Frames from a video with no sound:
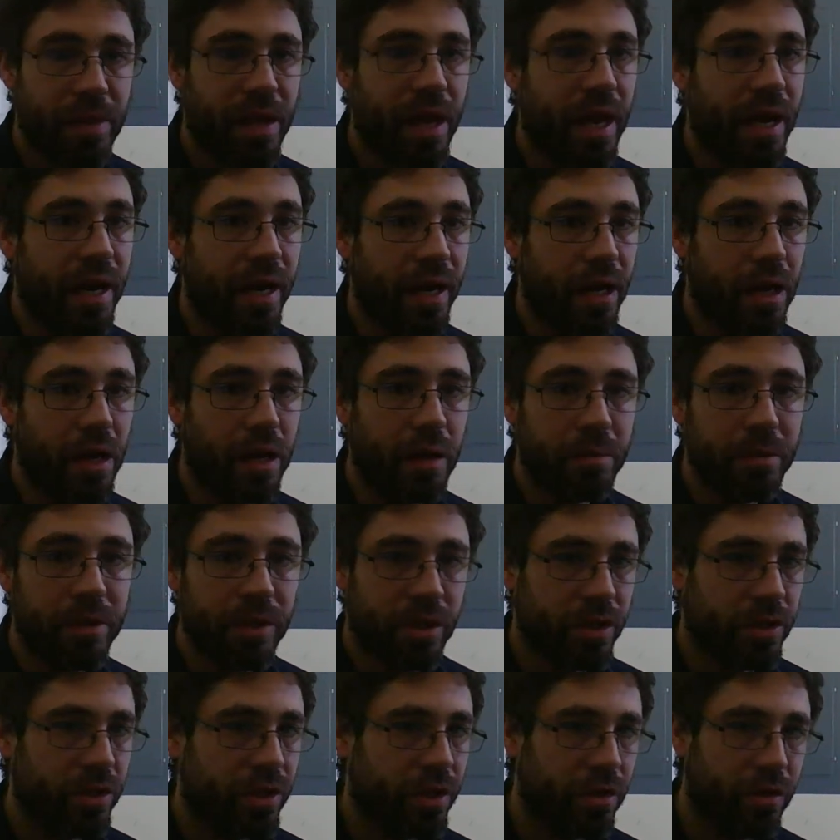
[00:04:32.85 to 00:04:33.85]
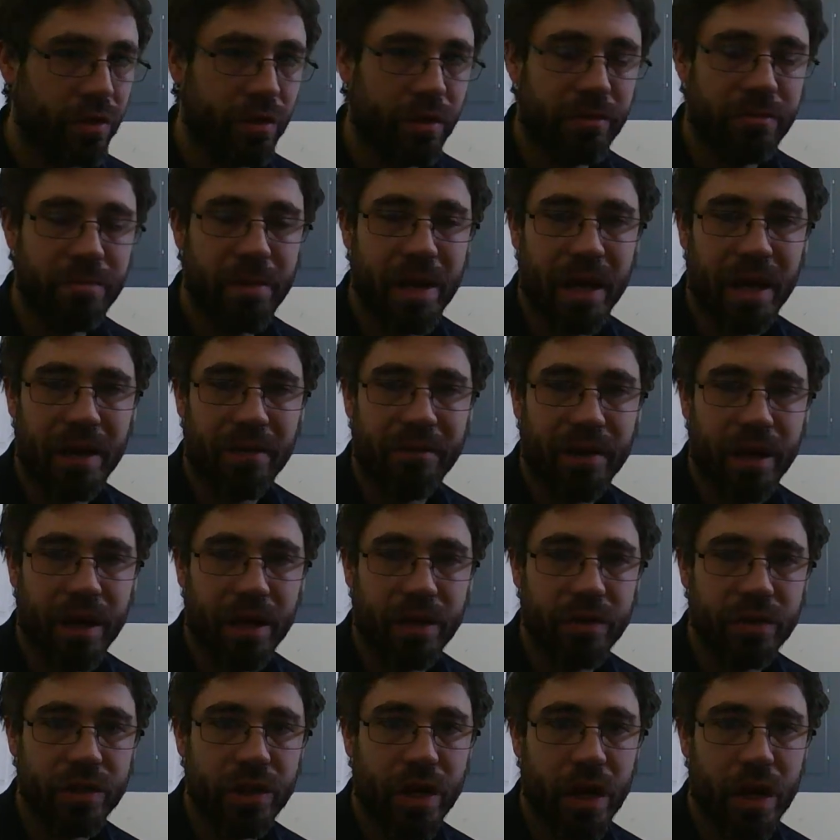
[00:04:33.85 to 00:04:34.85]
then accomplishes the goal of making
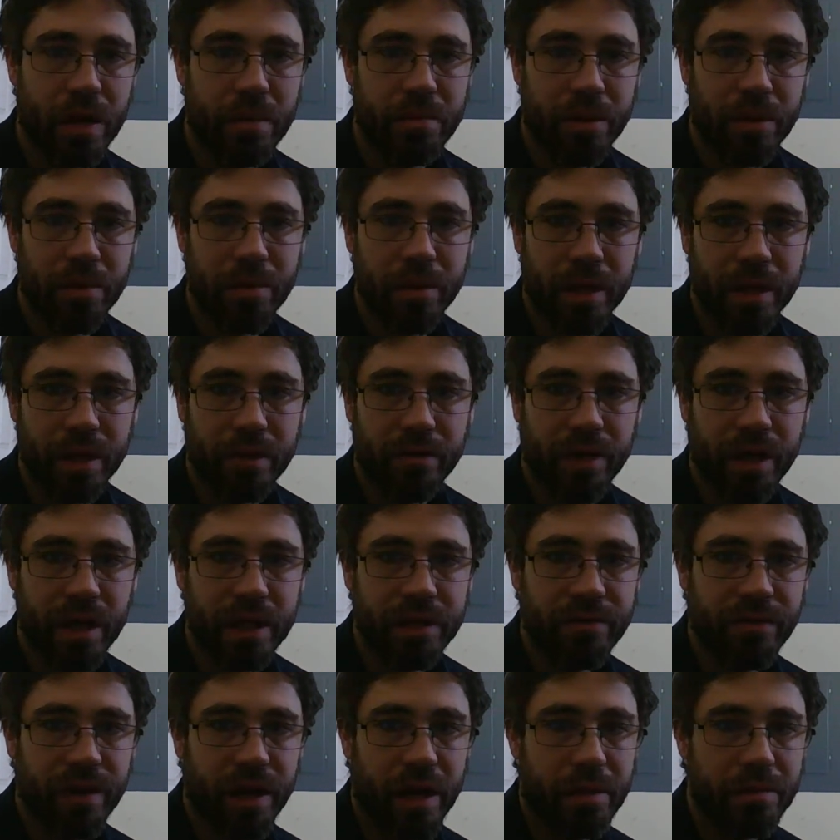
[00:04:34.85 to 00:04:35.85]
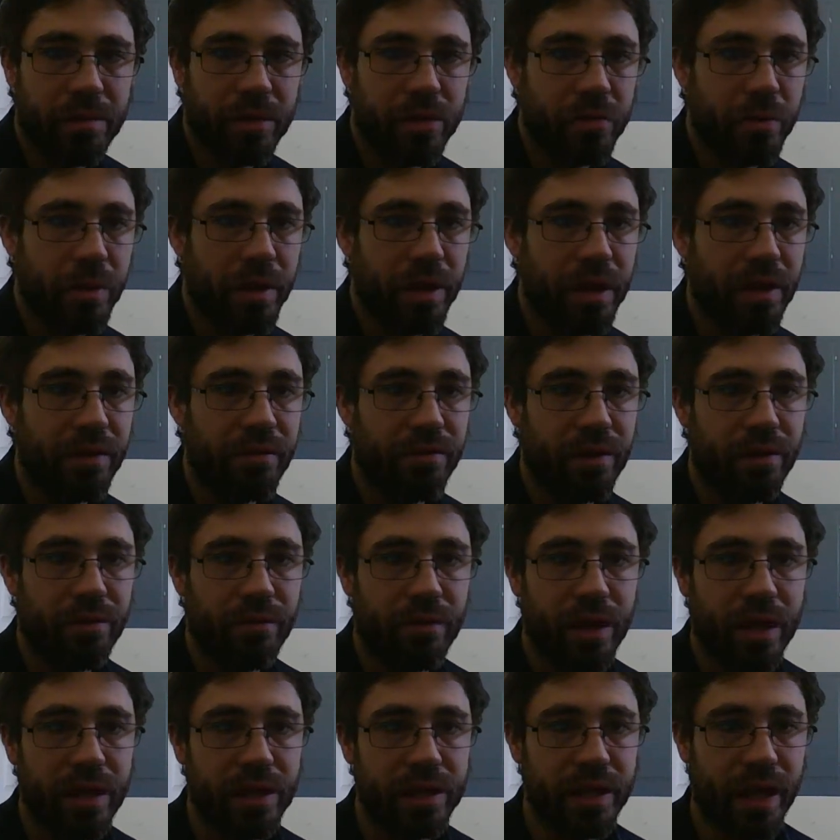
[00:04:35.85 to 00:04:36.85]
values comparable across variables with different
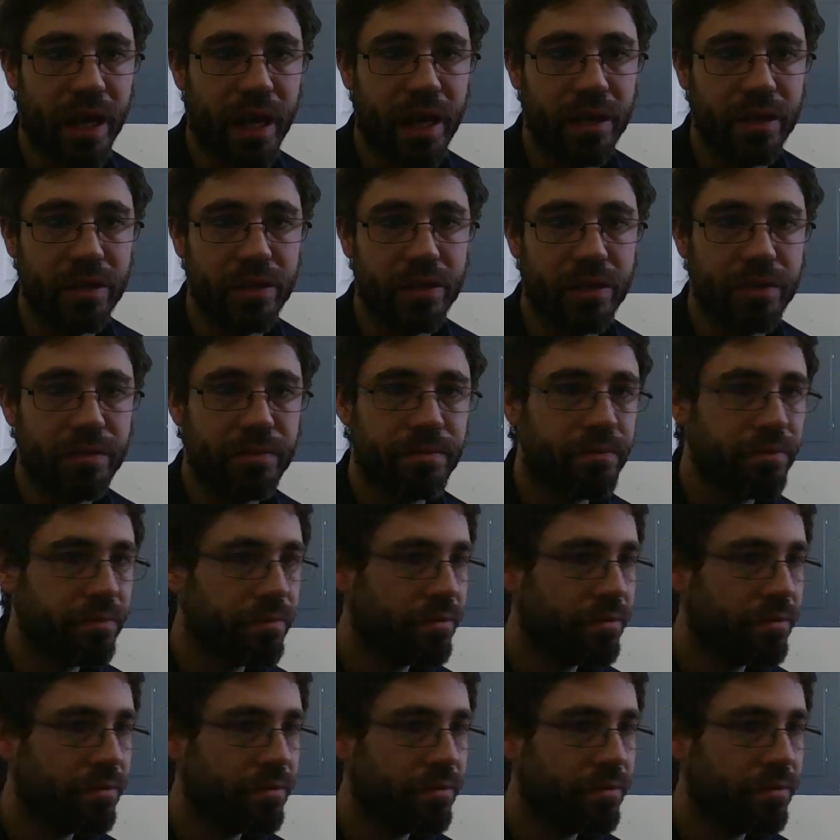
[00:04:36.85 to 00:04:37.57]
raw scales,